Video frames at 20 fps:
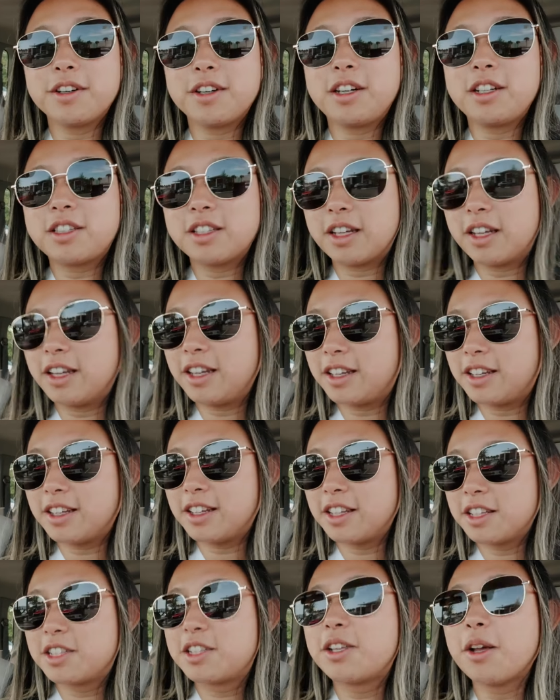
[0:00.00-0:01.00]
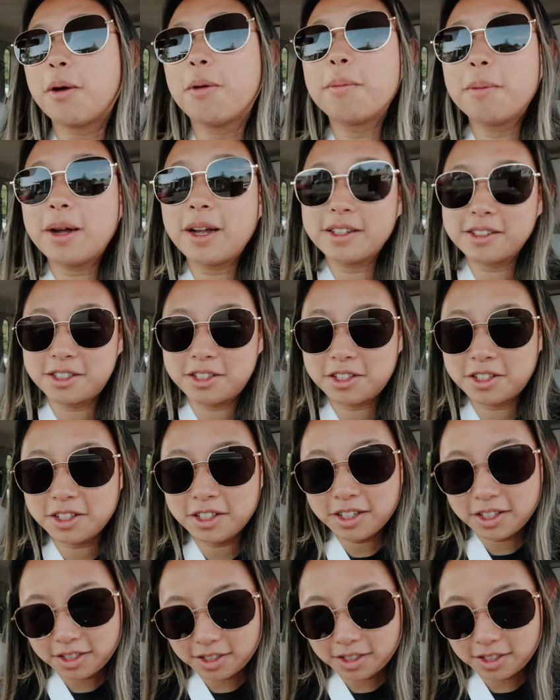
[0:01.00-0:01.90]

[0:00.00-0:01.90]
it's like, it's so much.